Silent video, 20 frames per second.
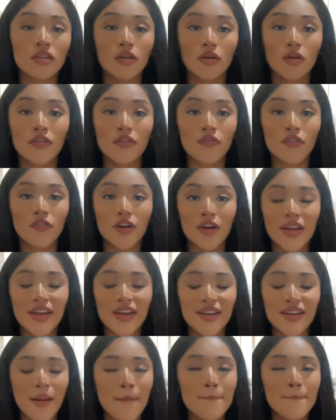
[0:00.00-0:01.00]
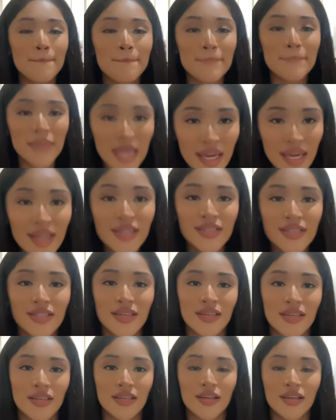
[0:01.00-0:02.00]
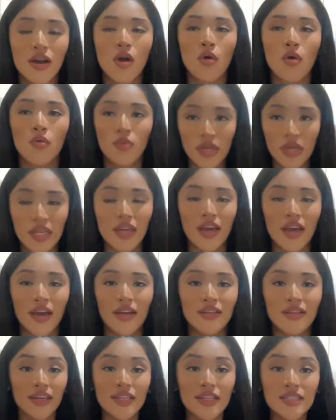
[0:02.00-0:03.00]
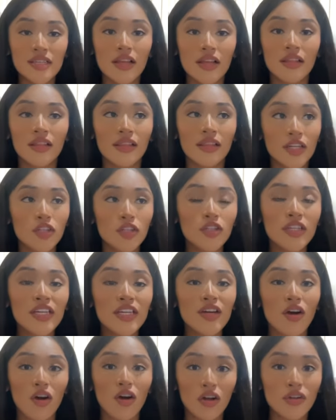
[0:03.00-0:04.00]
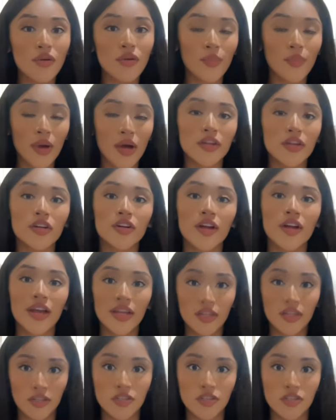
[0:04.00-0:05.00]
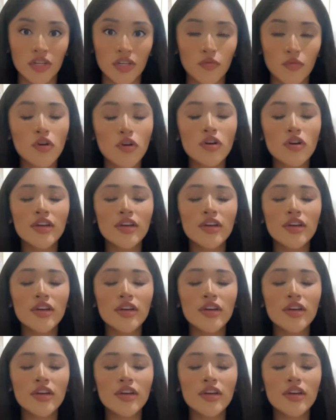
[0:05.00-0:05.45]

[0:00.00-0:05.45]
for an amazing weekend. Like, it's literally all about your energy. Well,